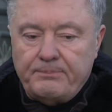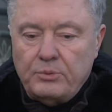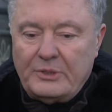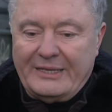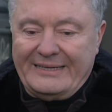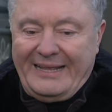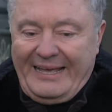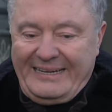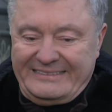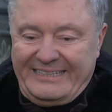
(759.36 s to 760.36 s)
Putin
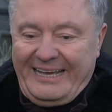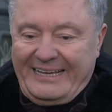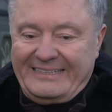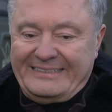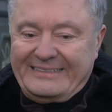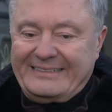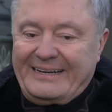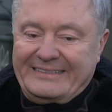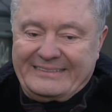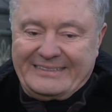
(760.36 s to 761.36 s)
attack and
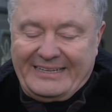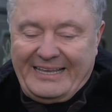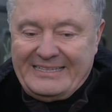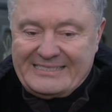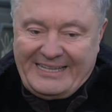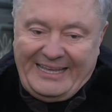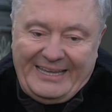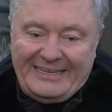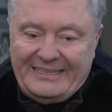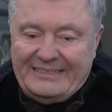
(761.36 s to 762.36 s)
aggression against
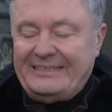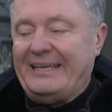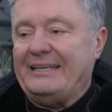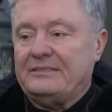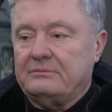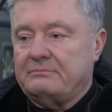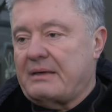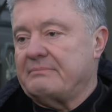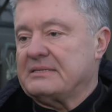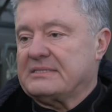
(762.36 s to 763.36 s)
any NATO
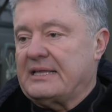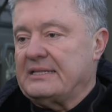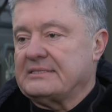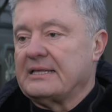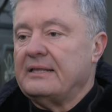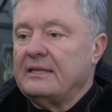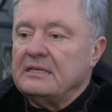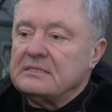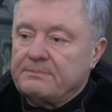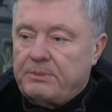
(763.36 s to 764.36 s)
member states
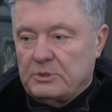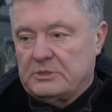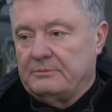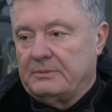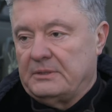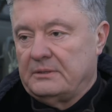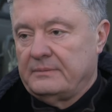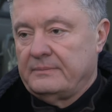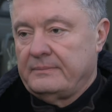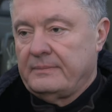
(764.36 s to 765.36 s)
is possible.
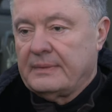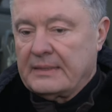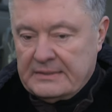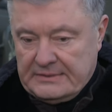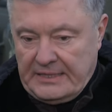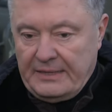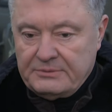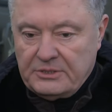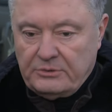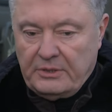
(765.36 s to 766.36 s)
Same
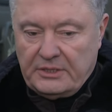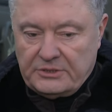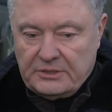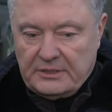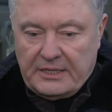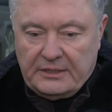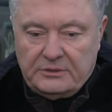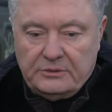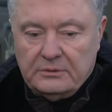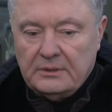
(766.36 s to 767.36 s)
situation like
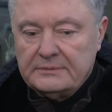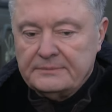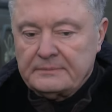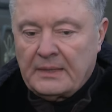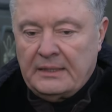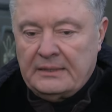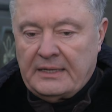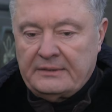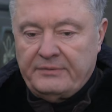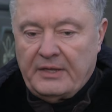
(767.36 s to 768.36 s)
do in
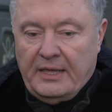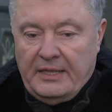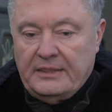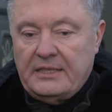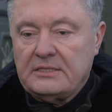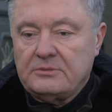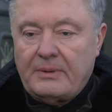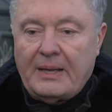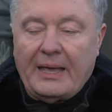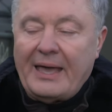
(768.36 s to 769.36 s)
Latvia. And that's
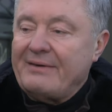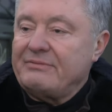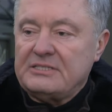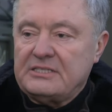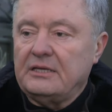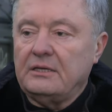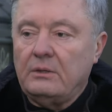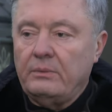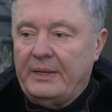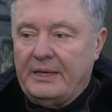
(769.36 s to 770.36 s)
why every
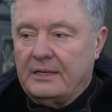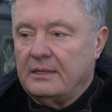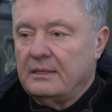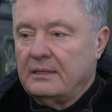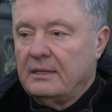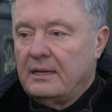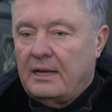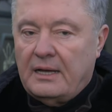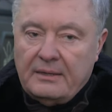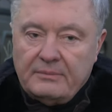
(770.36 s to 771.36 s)
single week
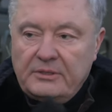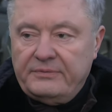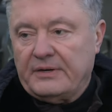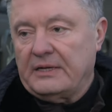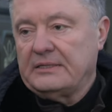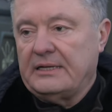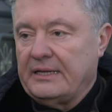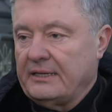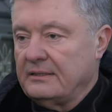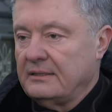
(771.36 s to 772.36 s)
I am on the front
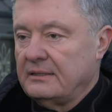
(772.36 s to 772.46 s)
line.